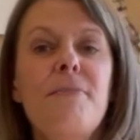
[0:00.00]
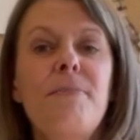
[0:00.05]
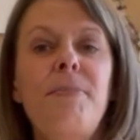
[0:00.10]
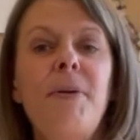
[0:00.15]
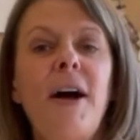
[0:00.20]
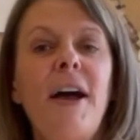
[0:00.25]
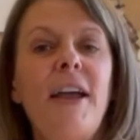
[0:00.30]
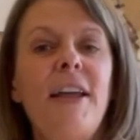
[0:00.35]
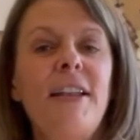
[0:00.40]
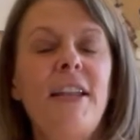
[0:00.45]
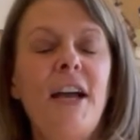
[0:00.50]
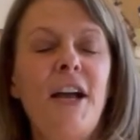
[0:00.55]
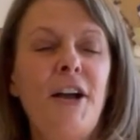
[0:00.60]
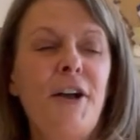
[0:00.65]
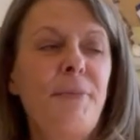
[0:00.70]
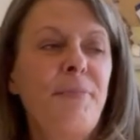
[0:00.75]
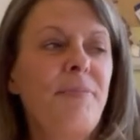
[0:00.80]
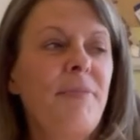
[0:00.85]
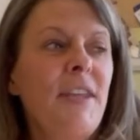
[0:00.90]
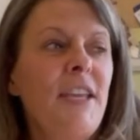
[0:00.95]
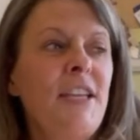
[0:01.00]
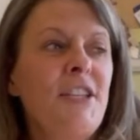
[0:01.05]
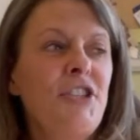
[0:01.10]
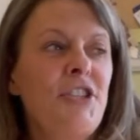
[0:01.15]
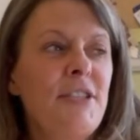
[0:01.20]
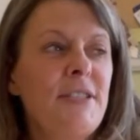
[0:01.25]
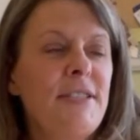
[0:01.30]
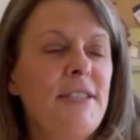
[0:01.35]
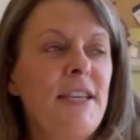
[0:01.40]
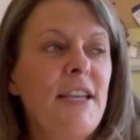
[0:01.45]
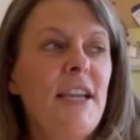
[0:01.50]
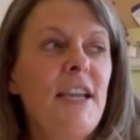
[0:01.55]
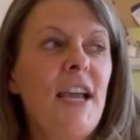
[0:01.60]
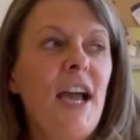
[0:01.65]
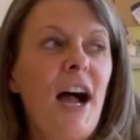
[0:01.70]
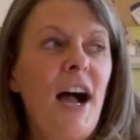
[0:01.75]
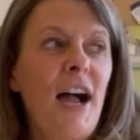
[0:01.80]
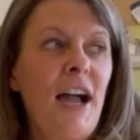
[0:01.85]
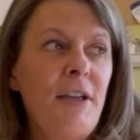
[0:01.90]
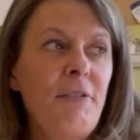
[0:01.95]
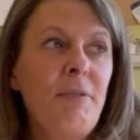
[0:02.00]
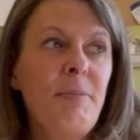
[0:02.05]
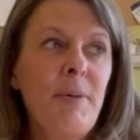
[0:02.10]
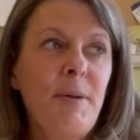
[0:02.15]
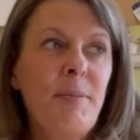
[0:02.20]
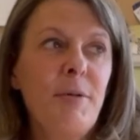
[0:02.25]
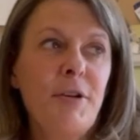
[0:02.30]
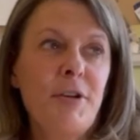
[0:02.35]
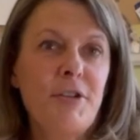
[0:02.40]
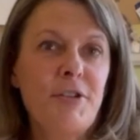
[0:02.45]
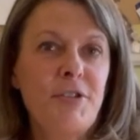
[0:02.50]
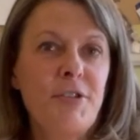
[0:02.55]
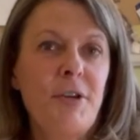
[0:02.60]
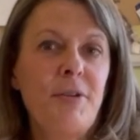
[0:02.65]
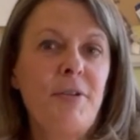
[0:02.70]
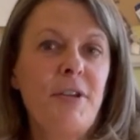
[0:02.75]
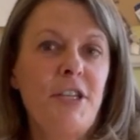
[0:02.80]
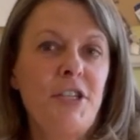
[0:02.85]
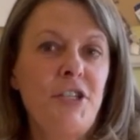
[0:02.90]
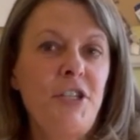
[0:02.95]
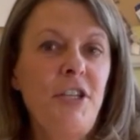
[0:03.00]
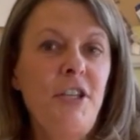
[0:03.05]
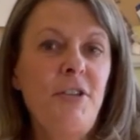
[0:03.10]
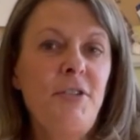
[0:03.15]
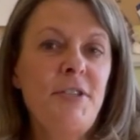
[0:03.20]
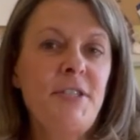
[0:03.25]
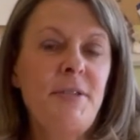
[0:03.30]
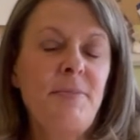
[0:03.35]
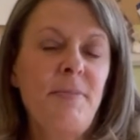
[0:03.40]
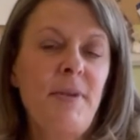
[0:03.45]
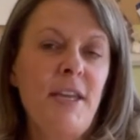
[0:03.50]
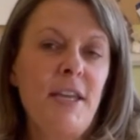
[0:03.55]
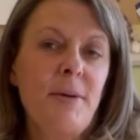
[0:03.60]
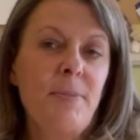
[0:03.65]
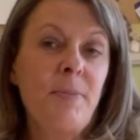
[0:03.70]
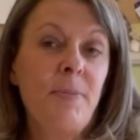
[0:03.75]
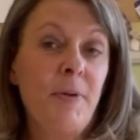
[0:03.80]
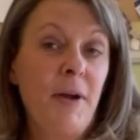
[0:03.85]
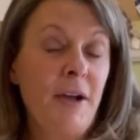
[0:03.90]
But I remember her sewing. She used to make